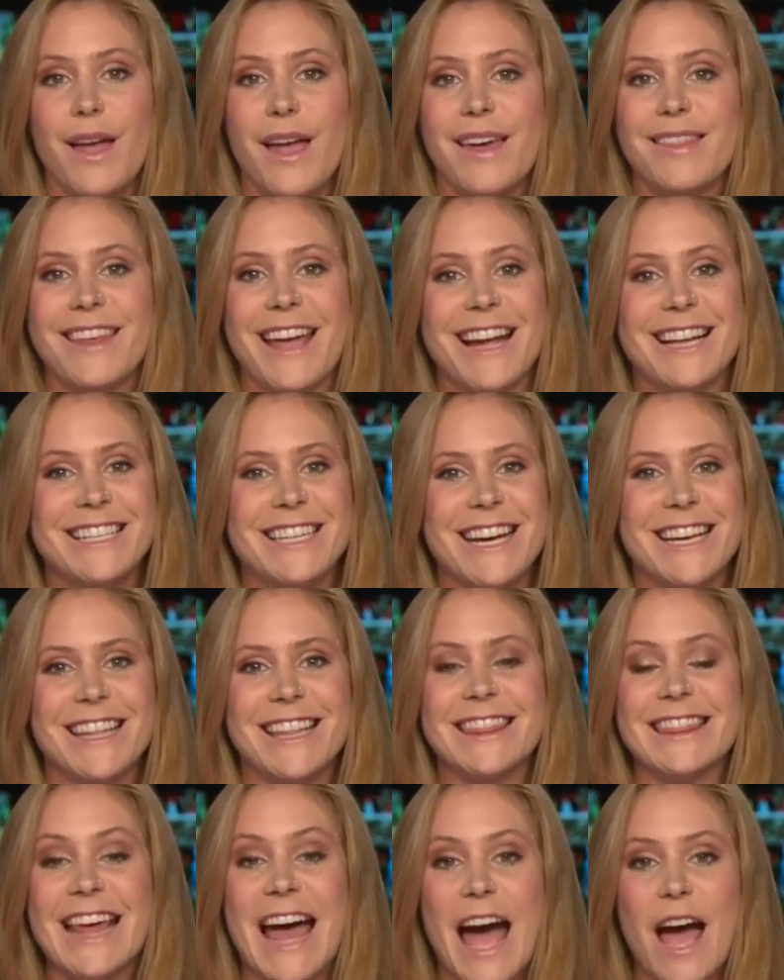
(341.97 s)
And the idea
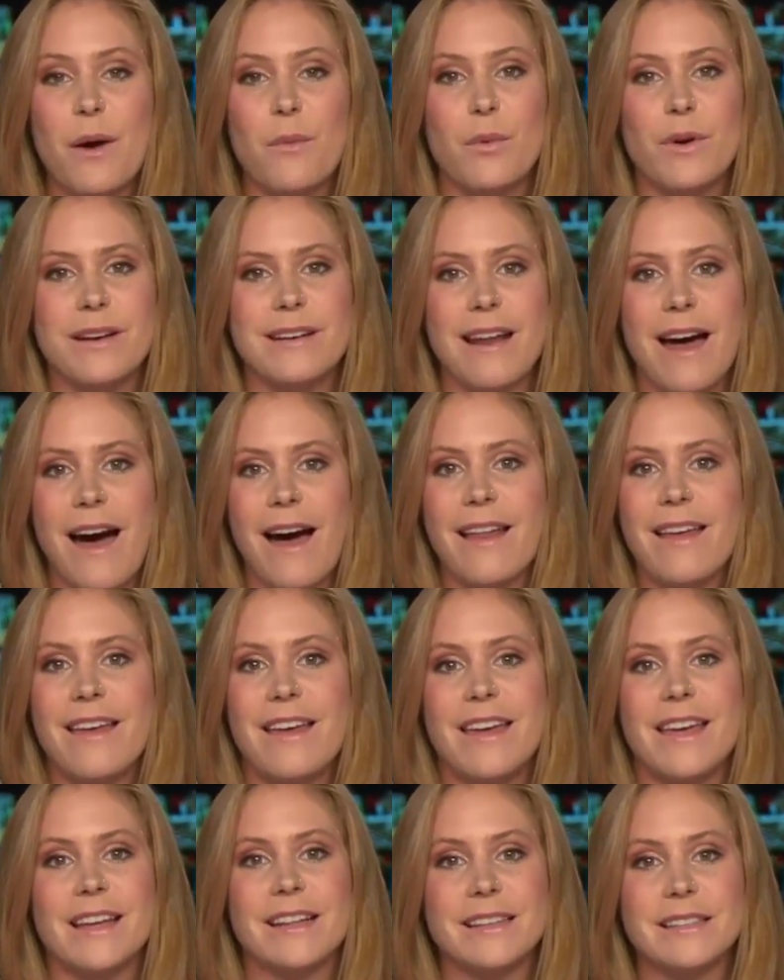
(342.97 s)
that that would not
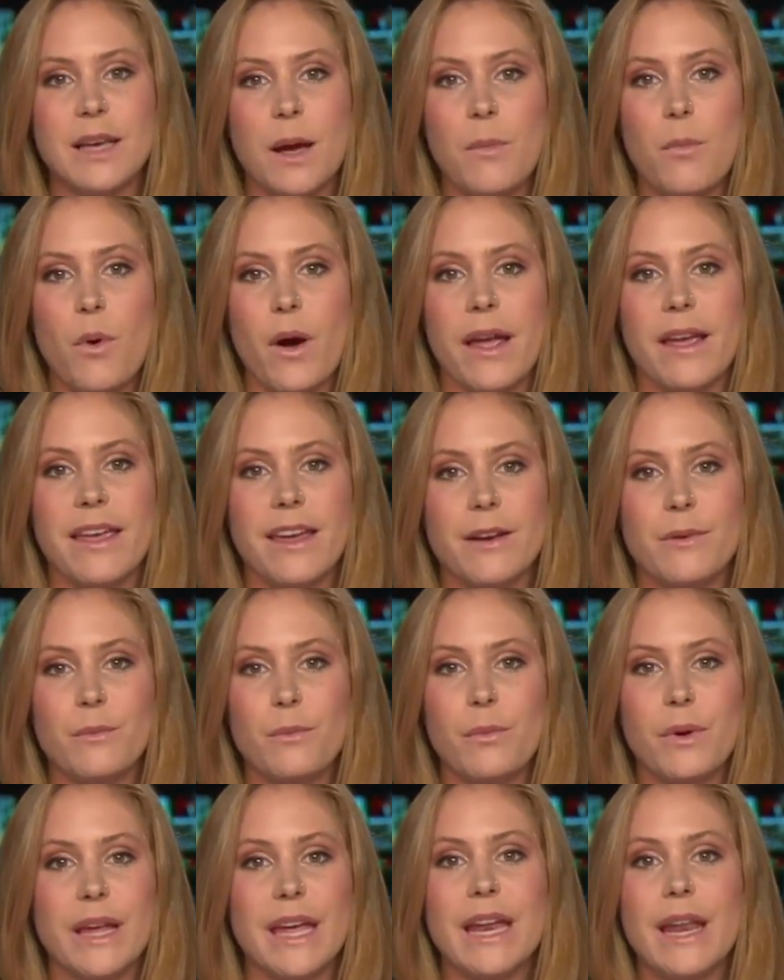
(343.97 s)
in some way get
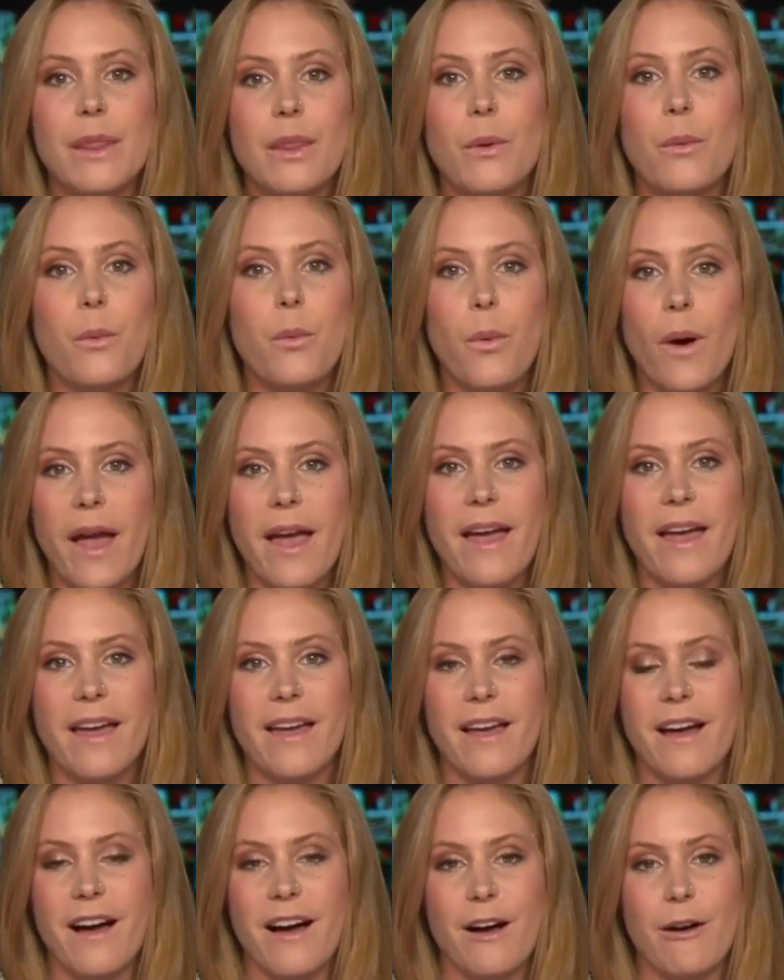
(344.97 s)
in, get in the
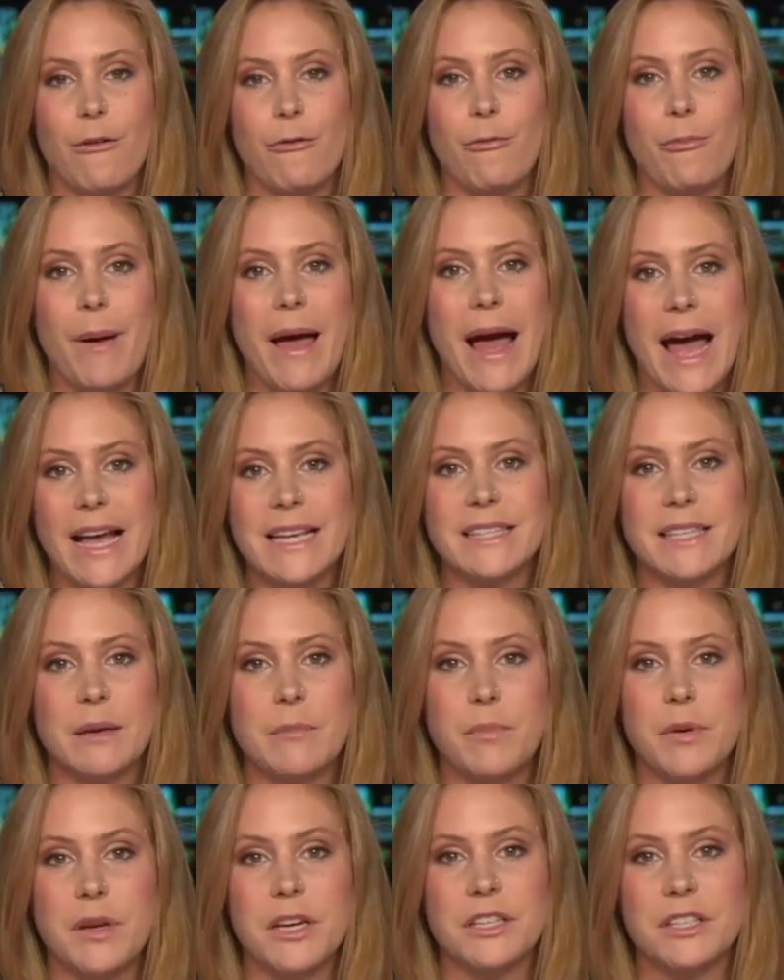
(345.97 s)
way of passing
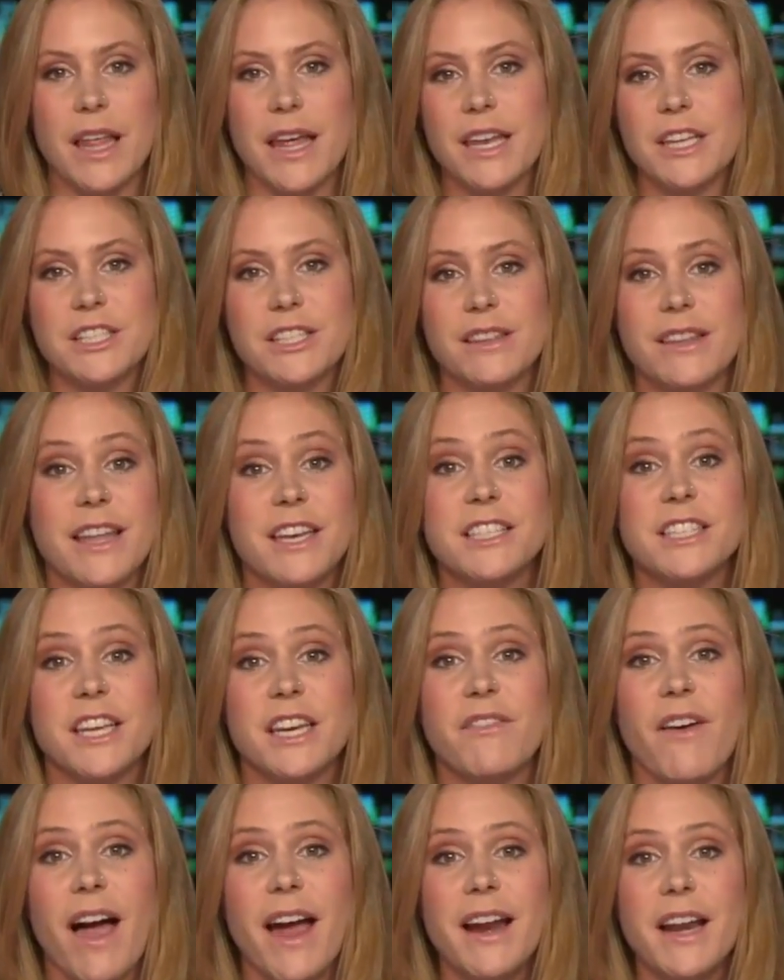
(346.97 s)
big legislation
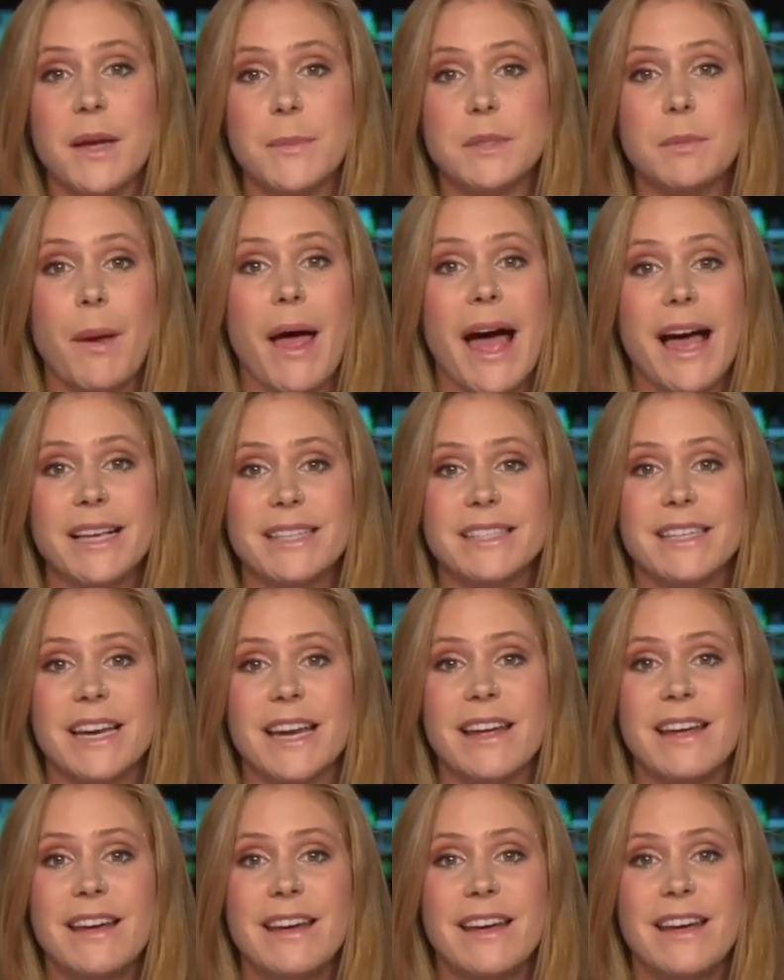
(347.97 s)
legislative items
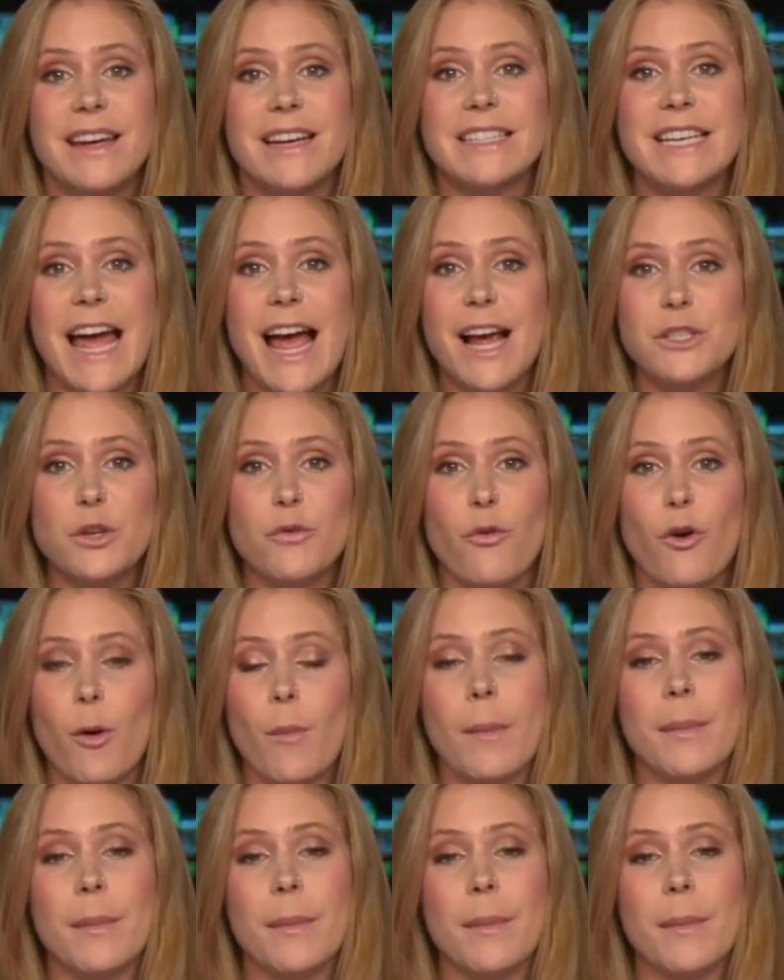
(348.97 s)
passing tax reform.